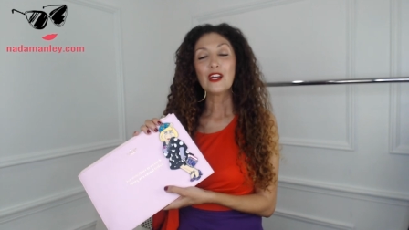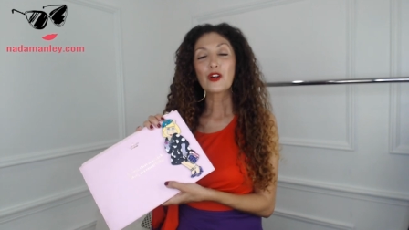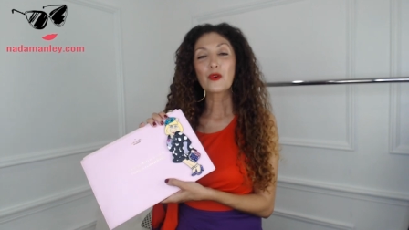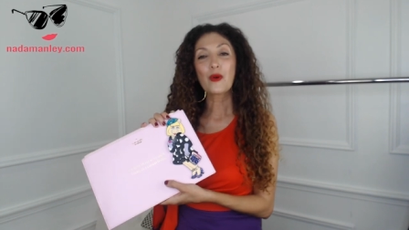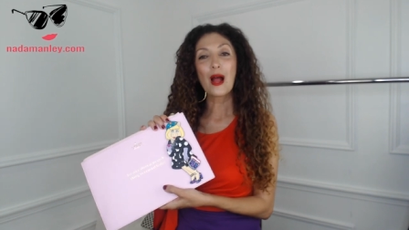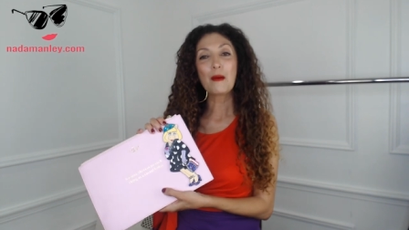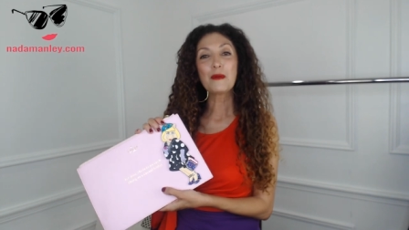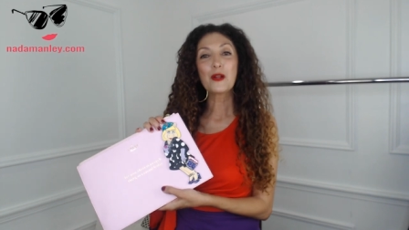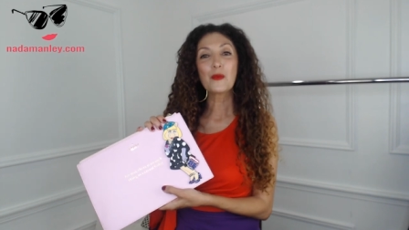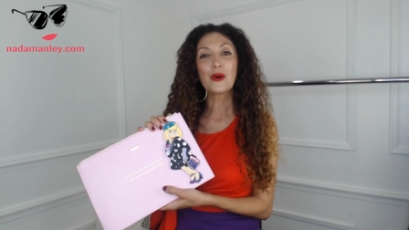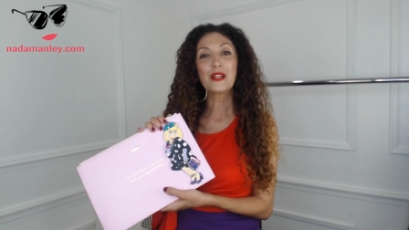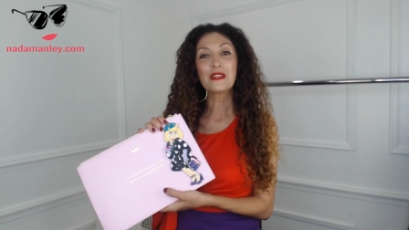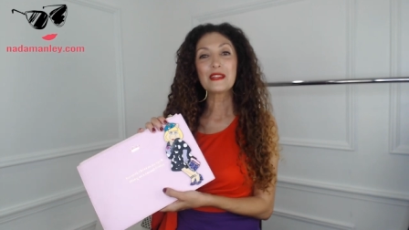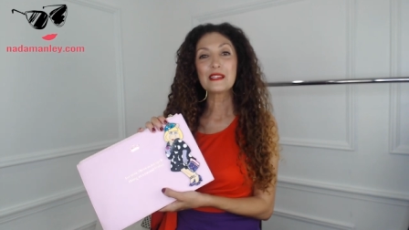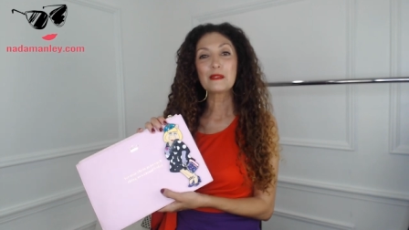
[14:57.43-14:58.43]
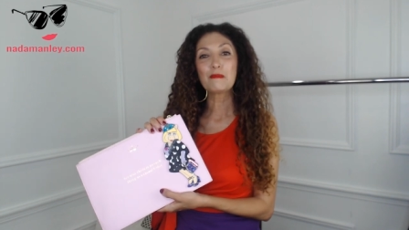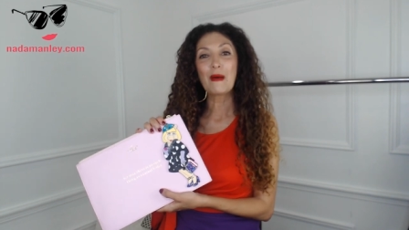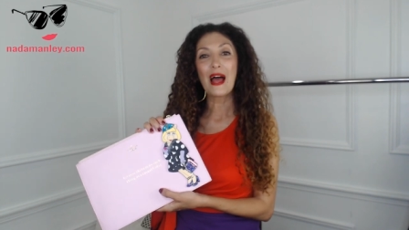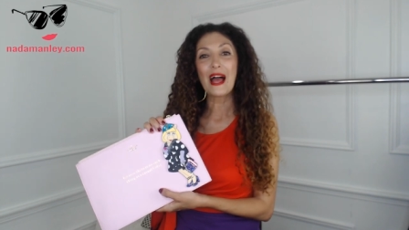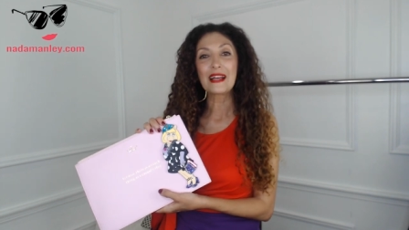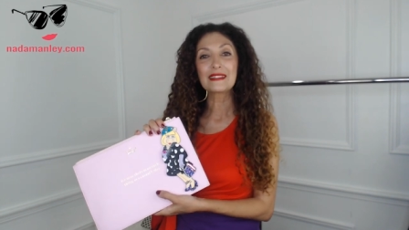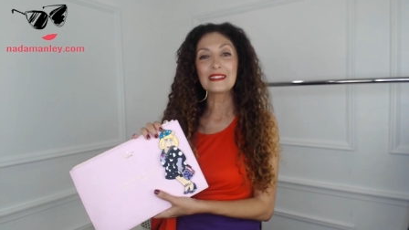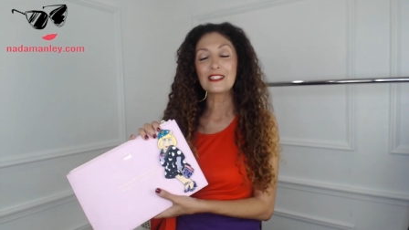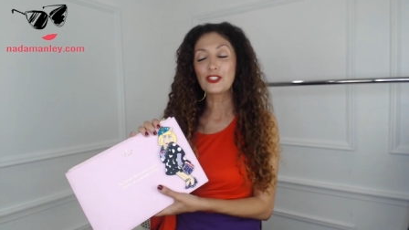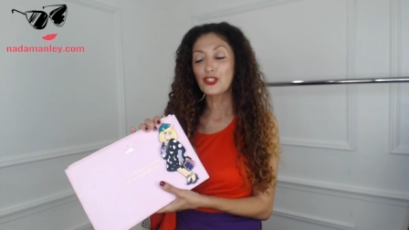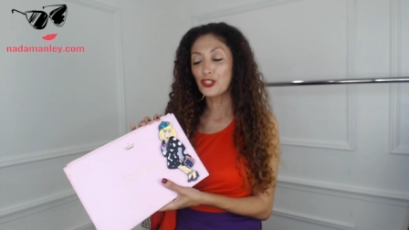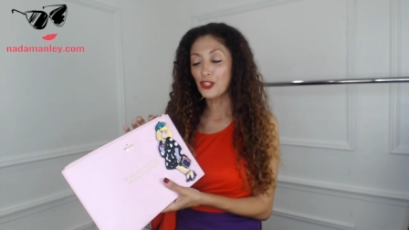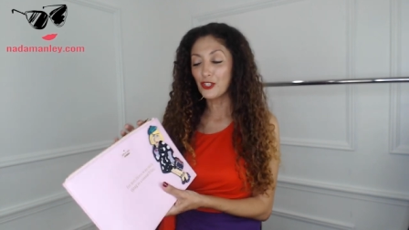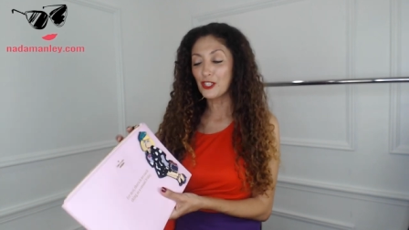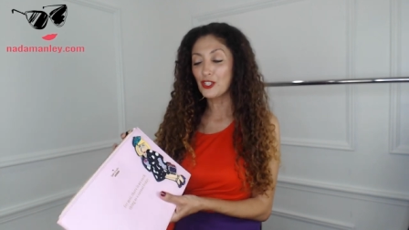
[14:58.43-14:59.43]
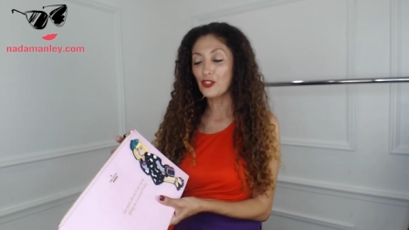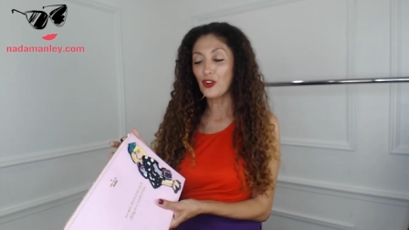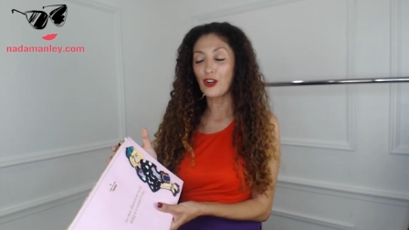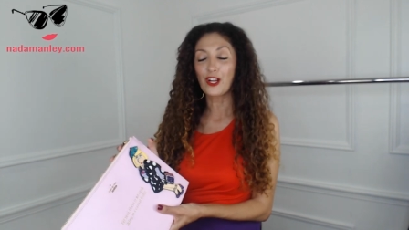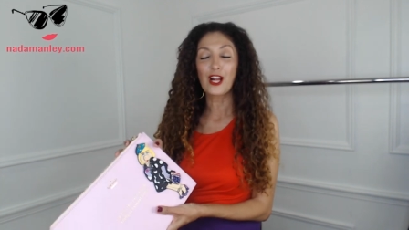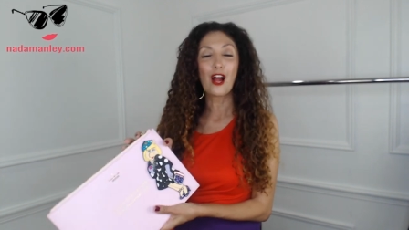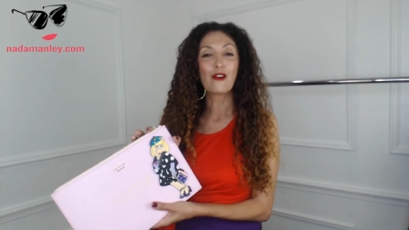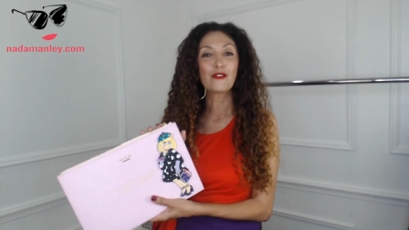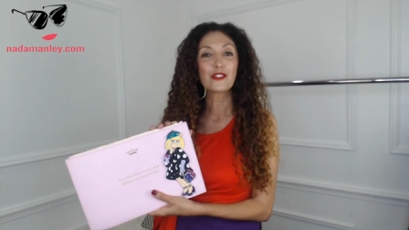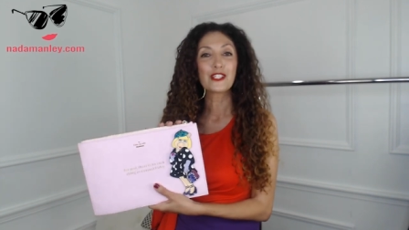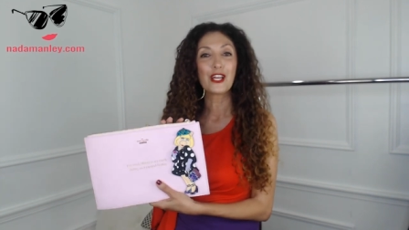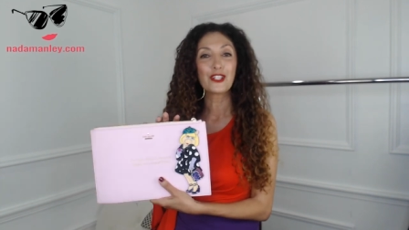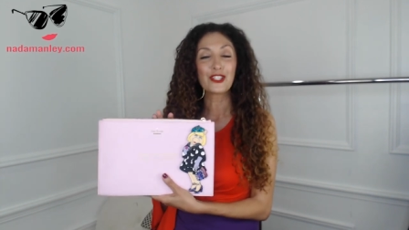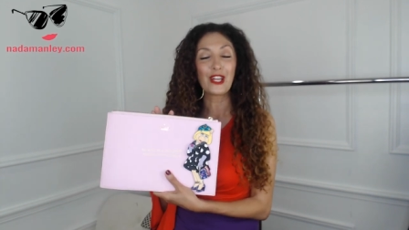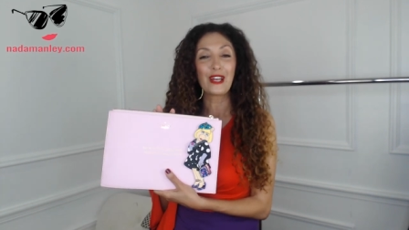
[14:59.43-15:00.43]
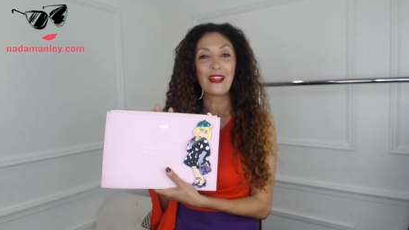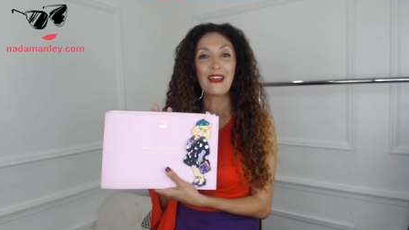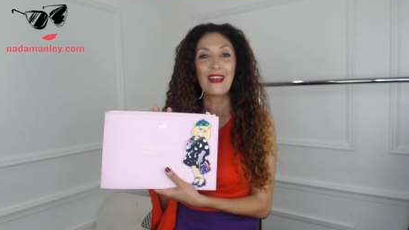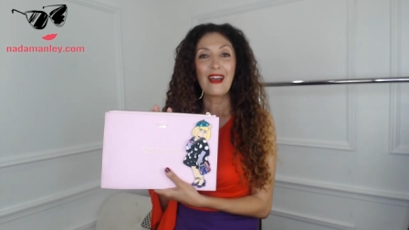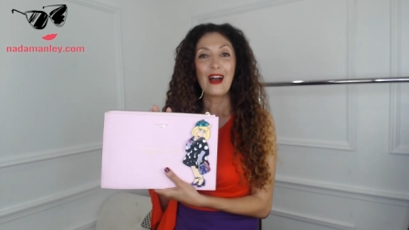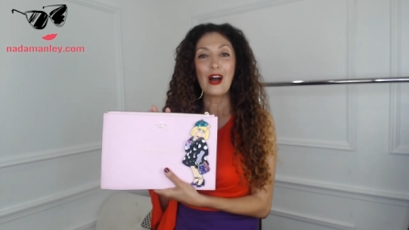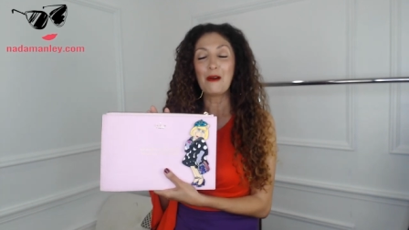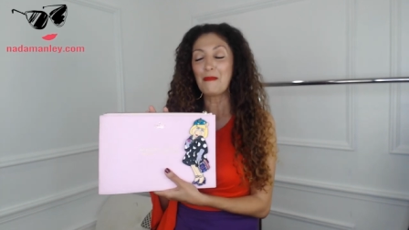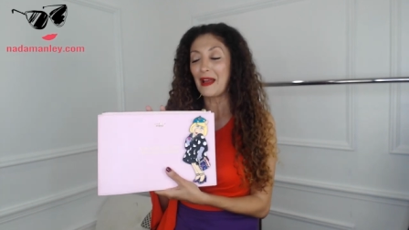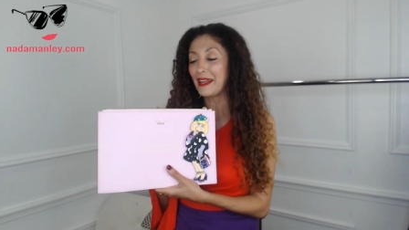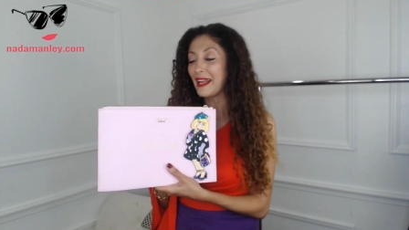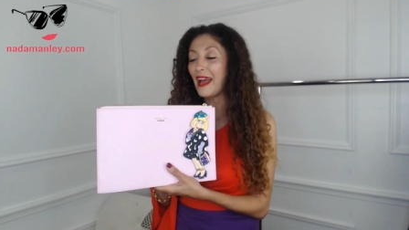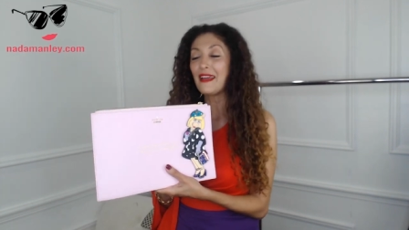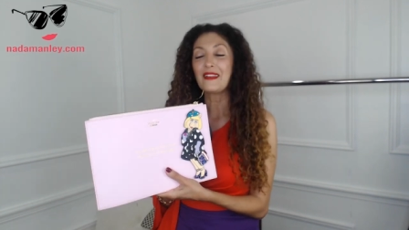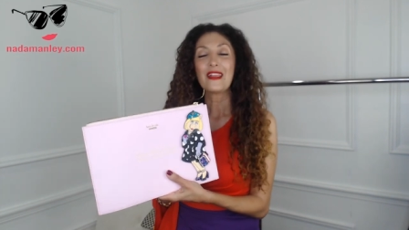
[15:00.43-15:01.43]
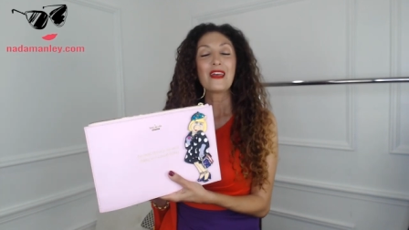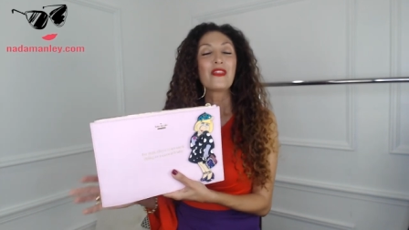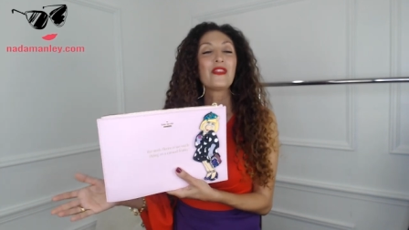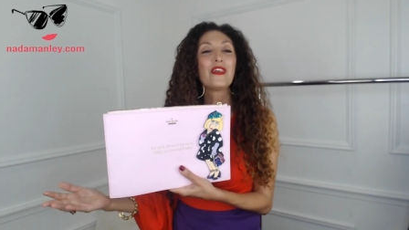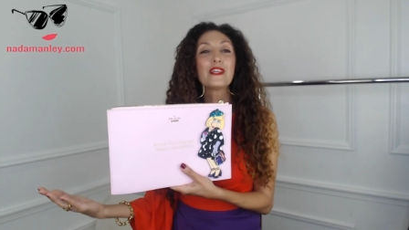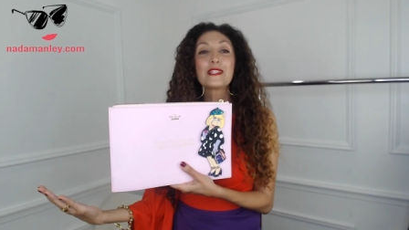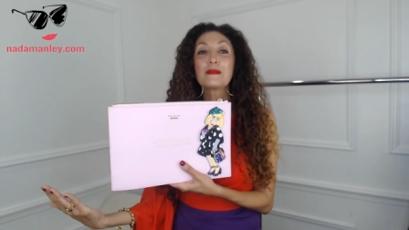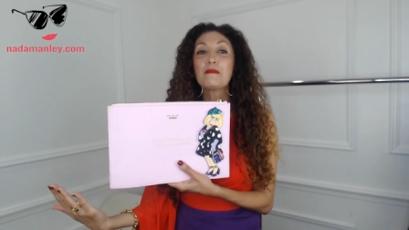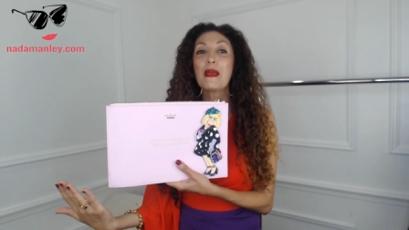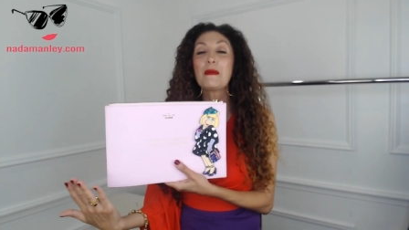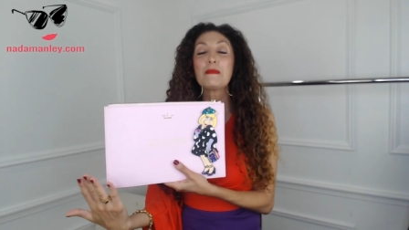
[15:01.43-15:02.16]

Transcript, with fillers: grabbing one of these bags is sure to start a conversation. Um, again, this may